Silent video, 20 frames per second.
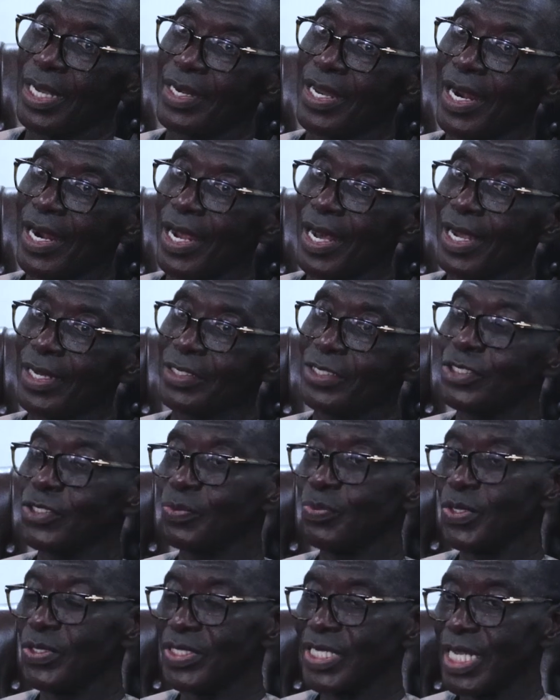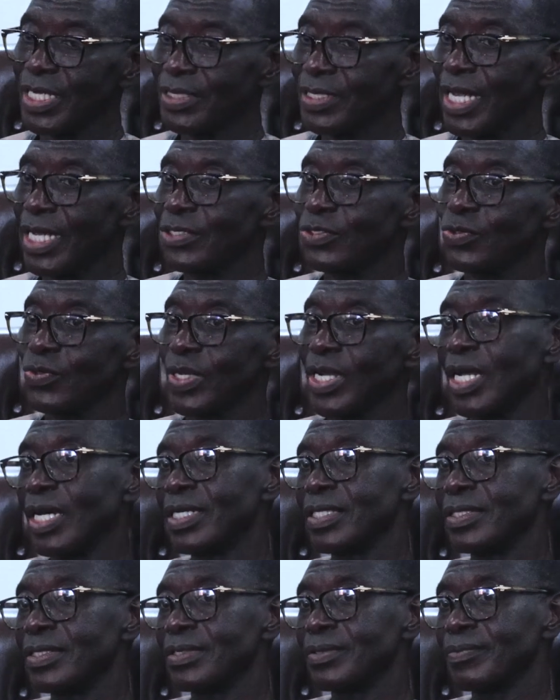there are distributors that you
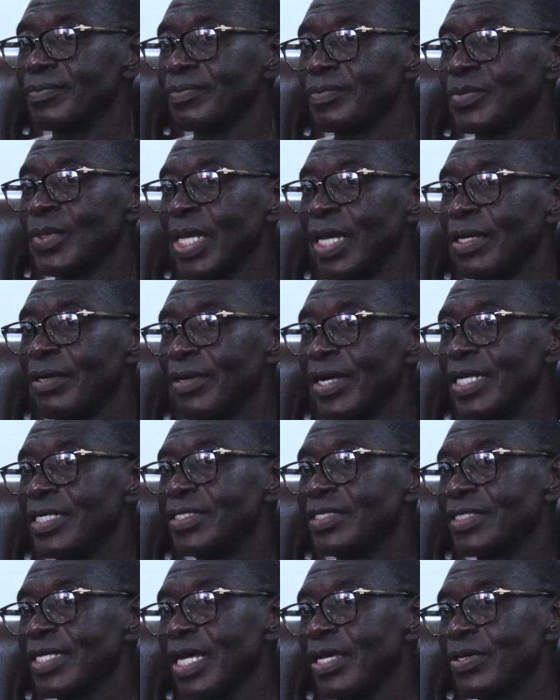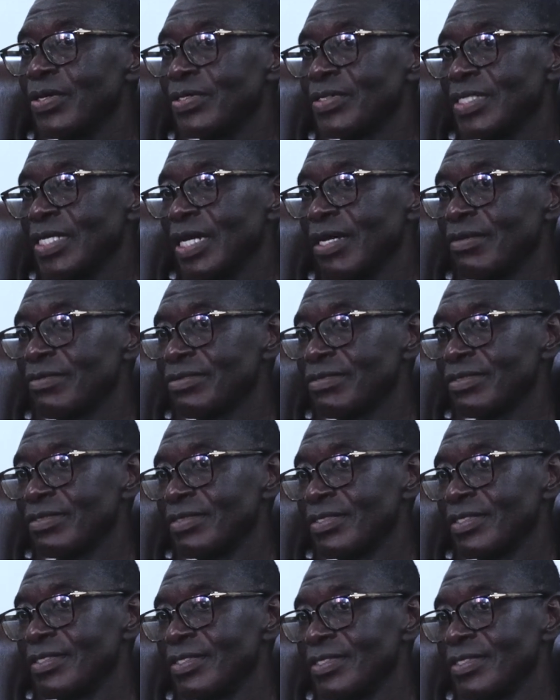can register yourself.